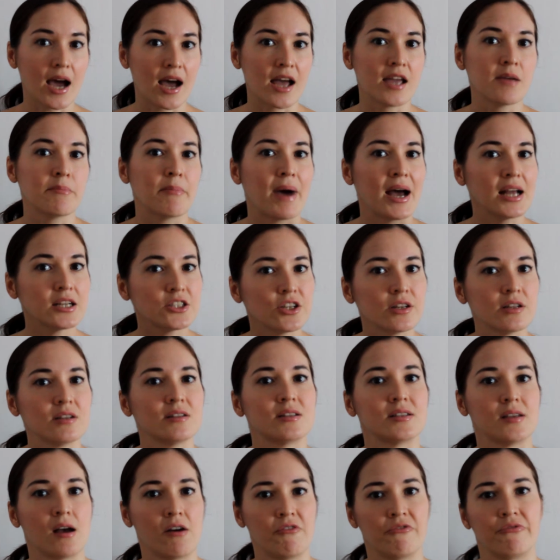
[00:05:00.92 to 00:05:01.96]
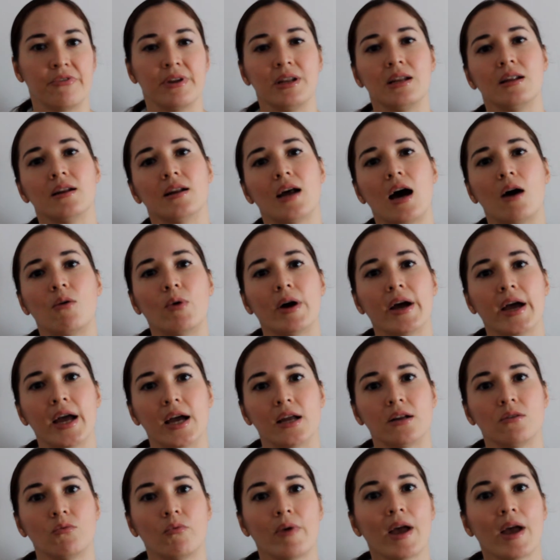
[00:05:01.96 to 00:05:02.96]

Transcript: are imagining something in our head.